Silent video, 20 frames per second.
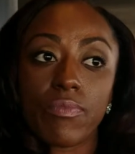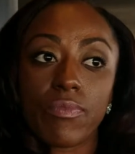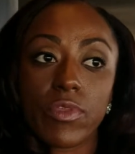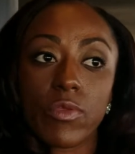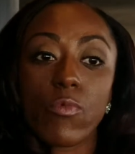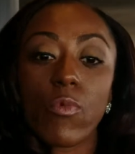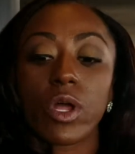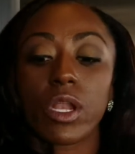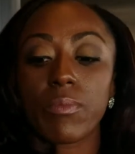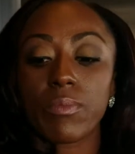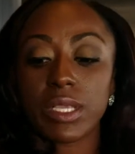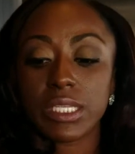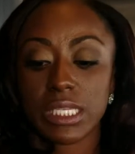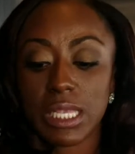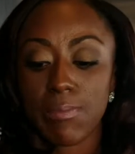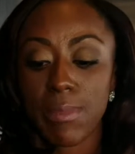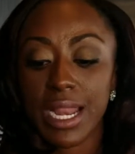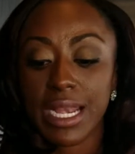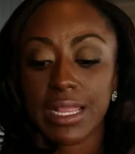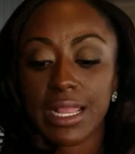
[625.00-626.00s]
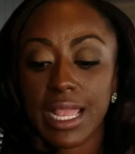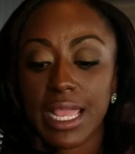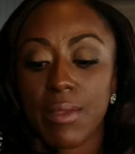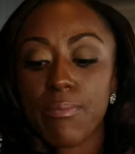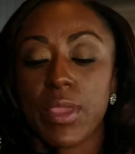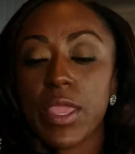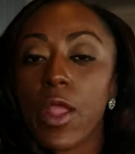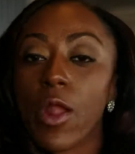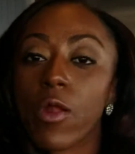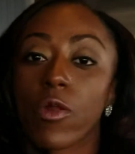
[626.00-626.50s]
you want to be somebody that
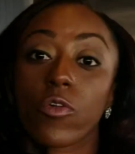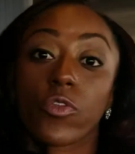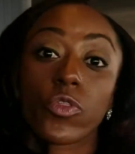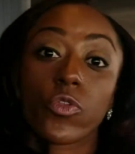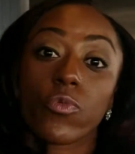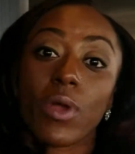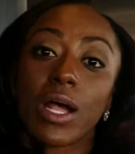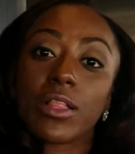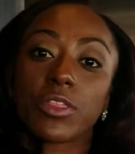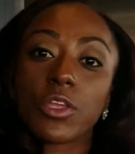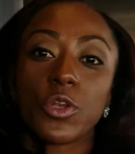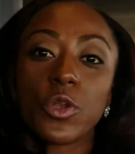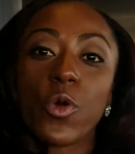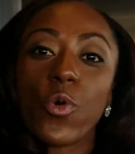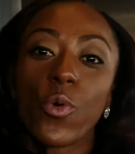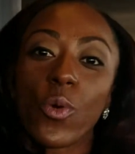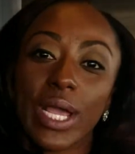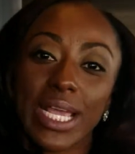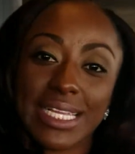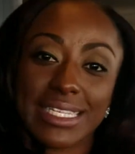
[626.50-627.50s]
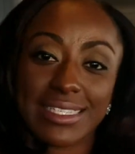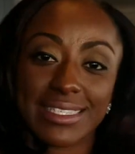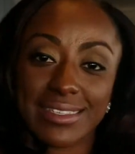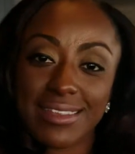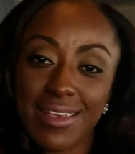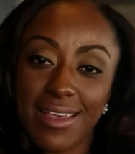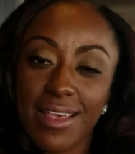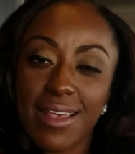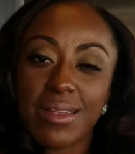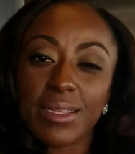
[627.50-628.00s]
can be heard throughout the noise.
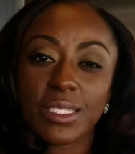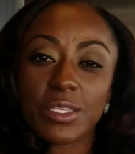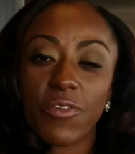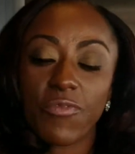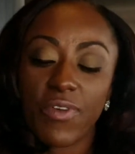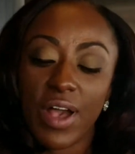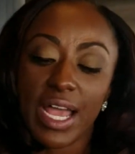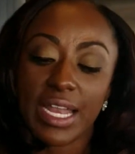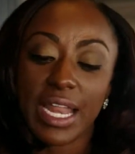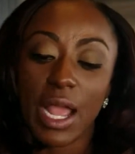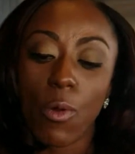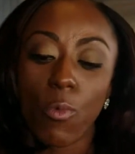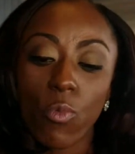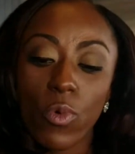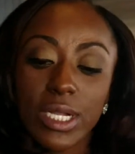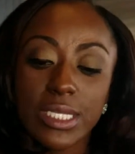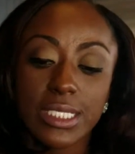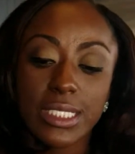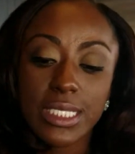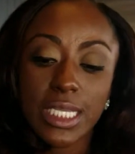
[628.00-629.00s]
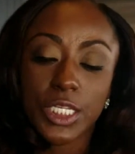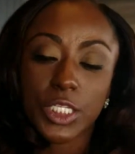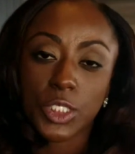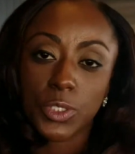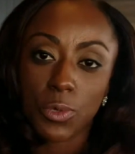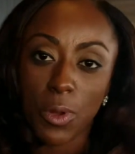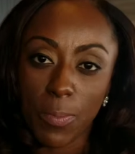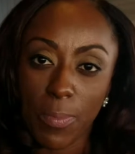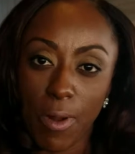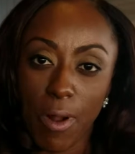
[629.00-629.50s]
So find out what sets
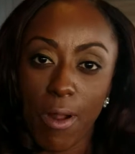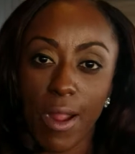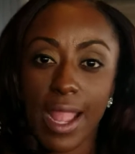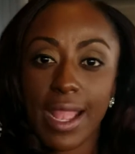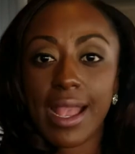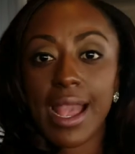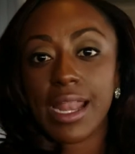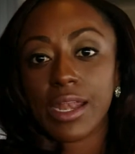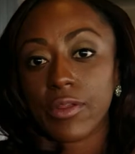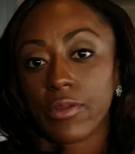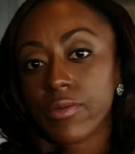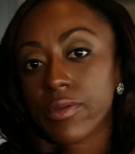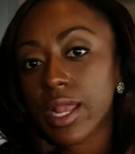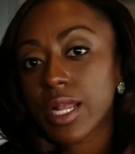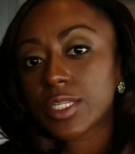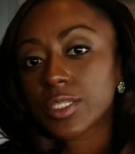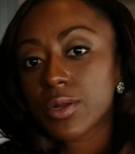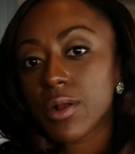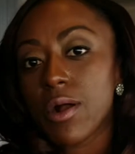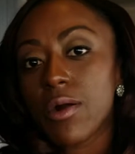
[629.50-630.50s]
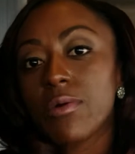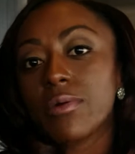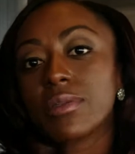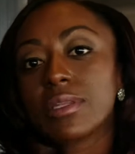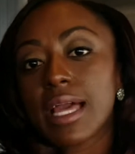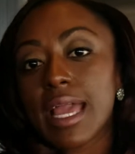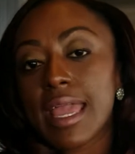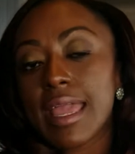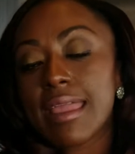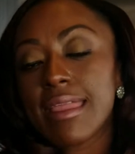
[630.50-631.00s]
you apart and kind of create your
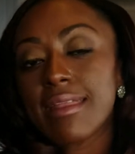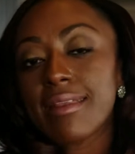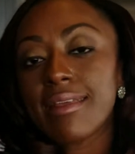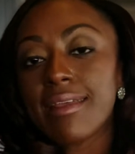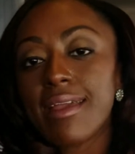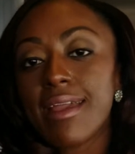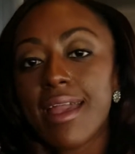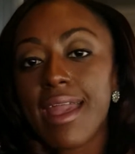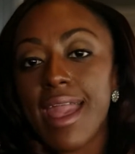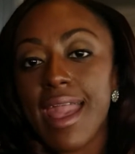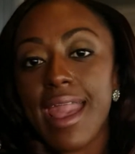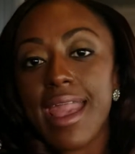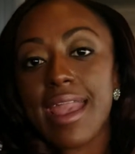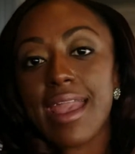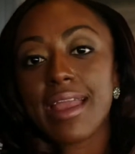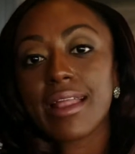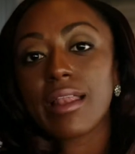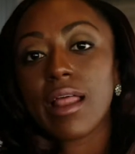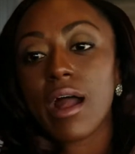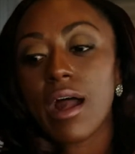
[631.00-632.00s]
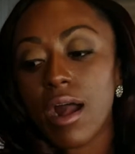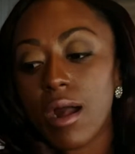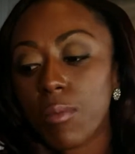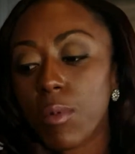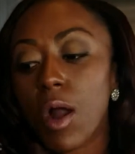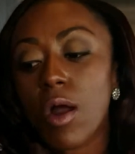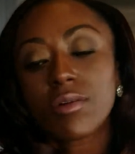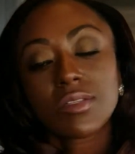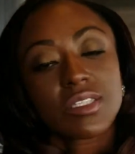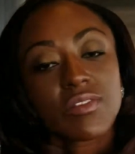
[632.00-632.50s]
own lane and
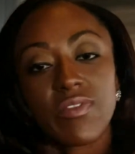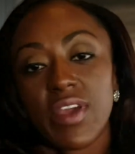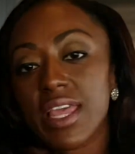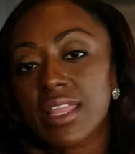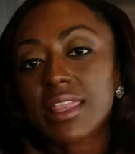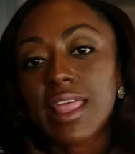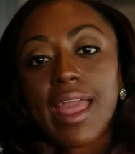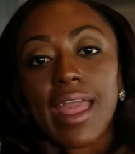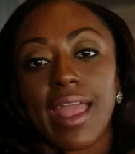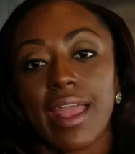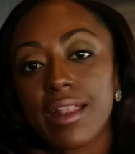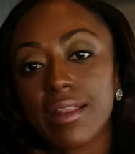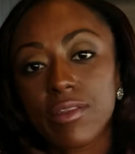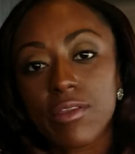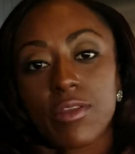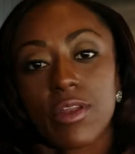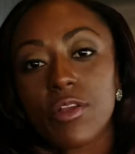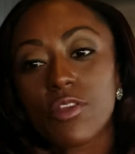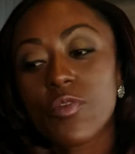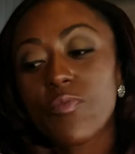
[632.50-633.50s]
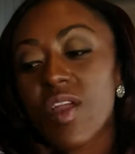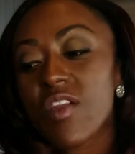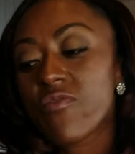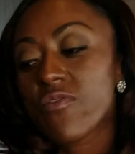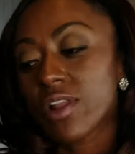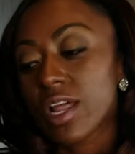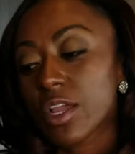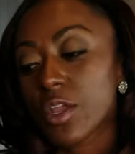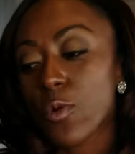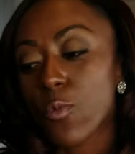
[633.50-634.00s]
cultivate that. You know, you may
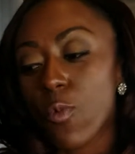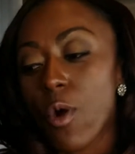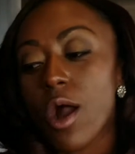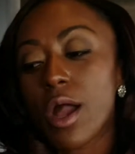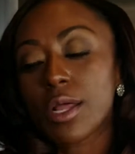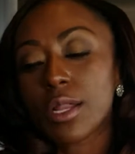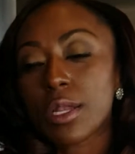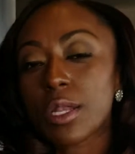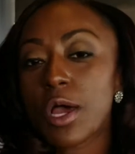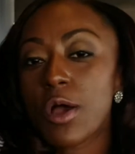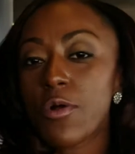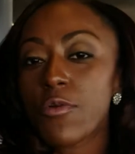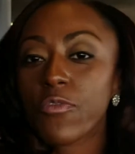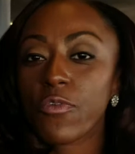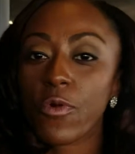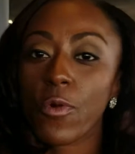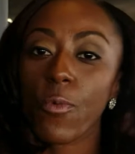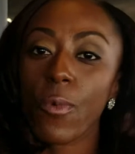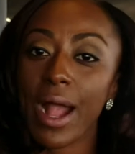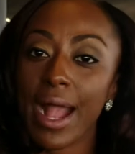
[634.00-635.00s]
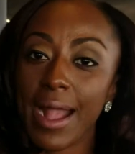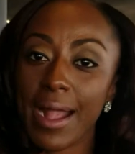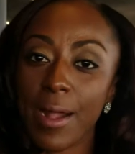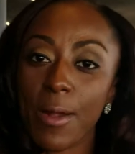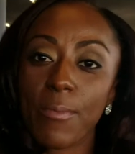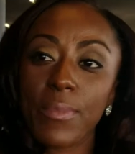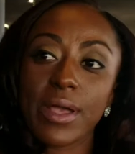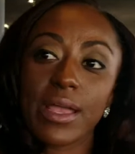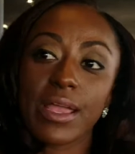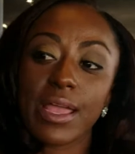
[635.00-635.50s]
feel like you're walking alone for a
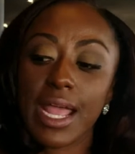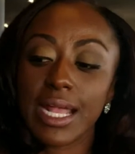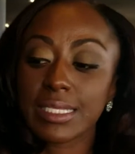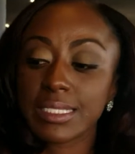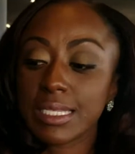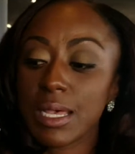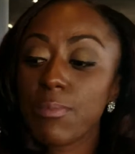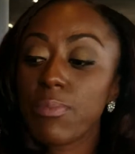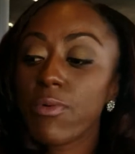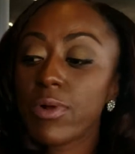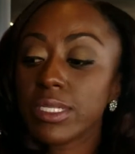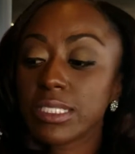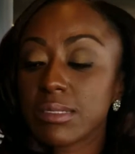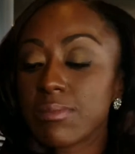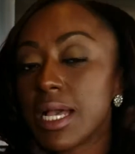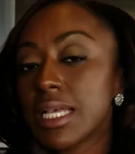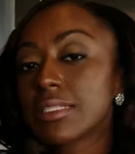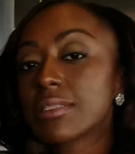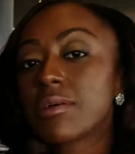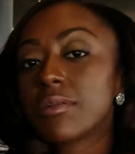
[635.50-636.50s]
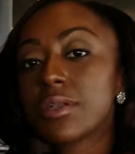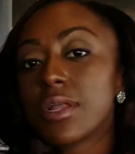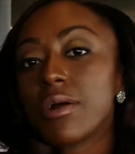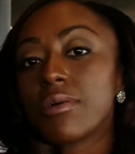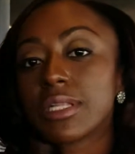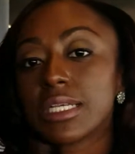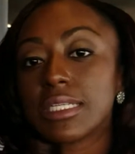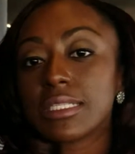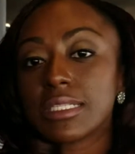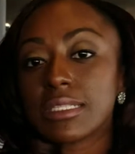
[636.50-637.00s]
while, but at some point somebody's going to
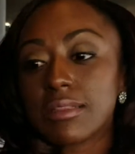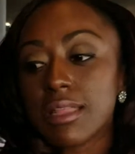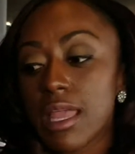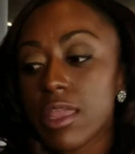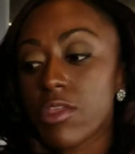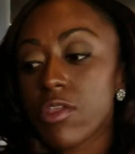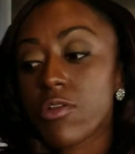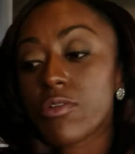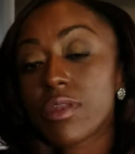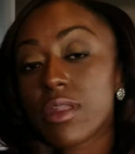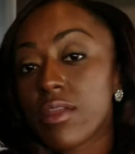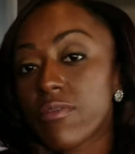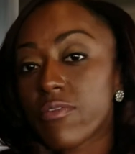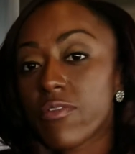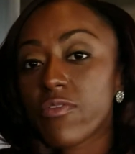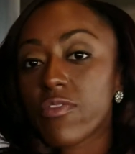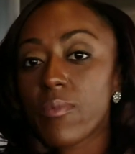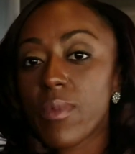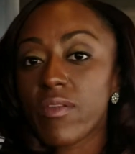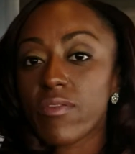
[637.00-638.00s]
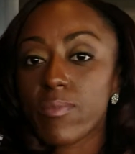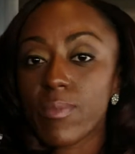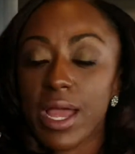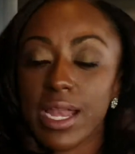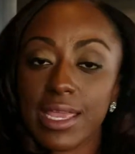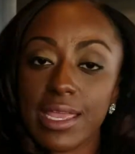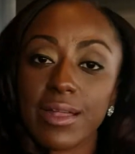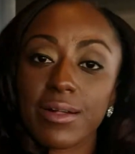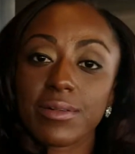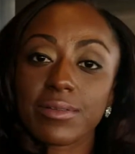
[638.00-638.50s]
notice that you're different from
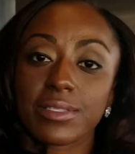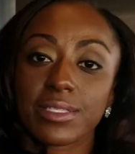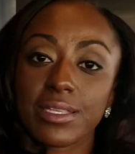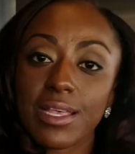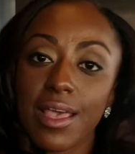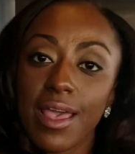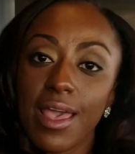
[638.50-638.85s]
everybody else.